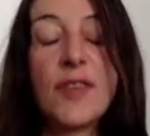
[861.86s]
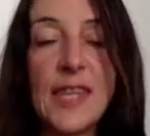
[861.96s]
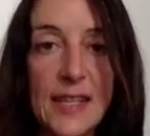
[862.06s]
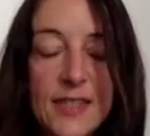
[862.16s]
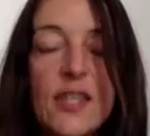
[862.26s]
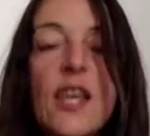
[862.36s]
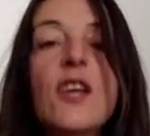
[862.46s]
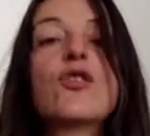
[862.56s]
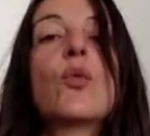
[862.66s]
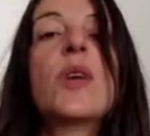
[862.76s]
Yes.
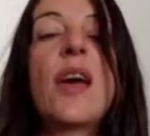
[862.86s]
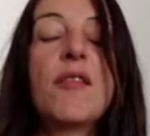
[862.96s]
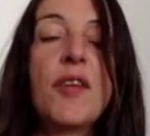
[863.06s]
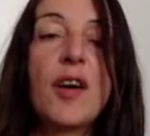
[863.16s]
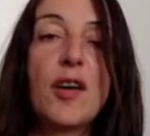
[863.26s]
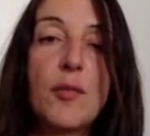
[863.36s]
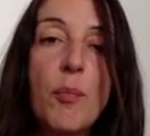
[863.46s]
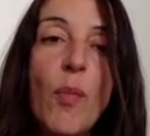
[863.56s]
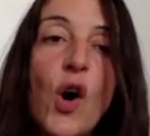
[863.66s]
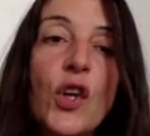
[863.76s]
So we have a
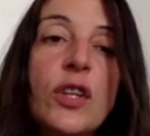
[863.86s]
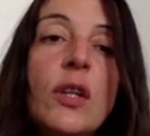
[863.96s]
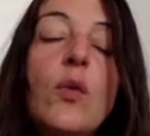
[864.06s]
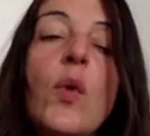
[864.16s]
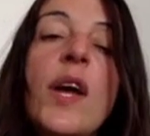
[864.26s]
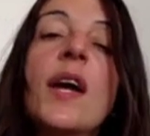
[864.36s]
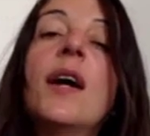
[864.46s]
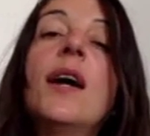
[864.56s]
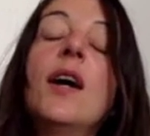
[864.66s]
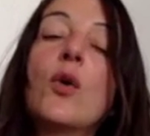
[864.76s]
model where